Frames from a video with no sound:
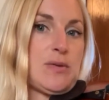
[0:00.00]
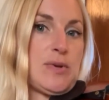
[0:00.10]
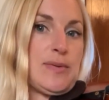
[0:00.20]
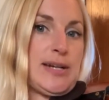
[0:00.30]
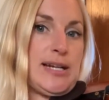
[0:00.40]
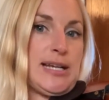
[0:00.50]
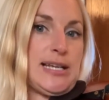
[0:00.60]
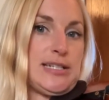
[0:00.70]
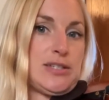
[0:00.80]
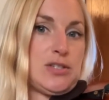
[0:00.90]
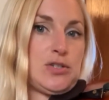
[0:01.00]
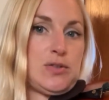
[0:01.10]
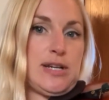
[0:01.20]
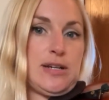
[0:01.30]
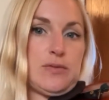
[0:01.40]
We want a nice
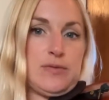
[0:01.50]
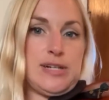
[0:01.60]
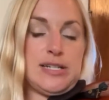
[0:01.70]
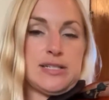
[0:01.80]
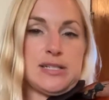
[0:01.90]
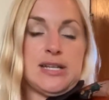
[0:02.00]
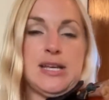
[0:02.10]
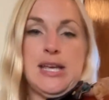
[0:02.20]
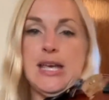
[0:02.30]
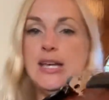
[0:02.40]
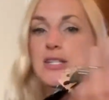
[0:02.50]
straight wrist and